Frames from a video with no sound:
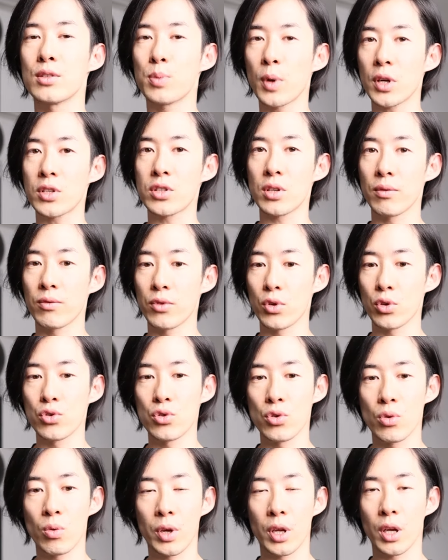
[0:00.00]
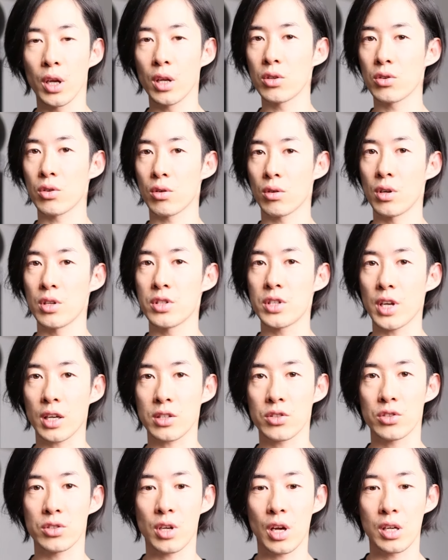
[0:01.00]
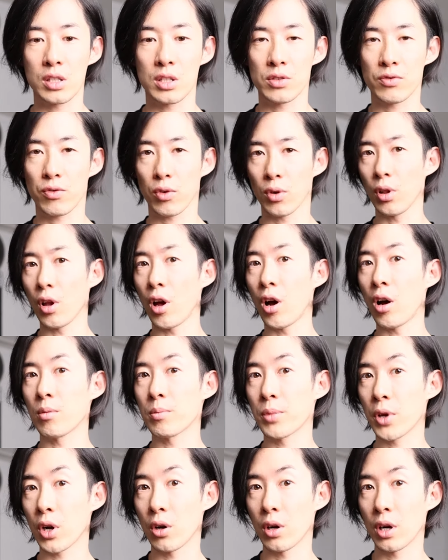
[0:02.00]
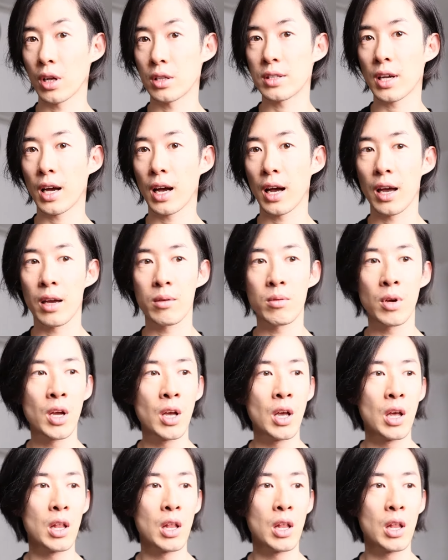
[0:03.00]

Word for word: especially if you're doing endurance exercises for a long period of time,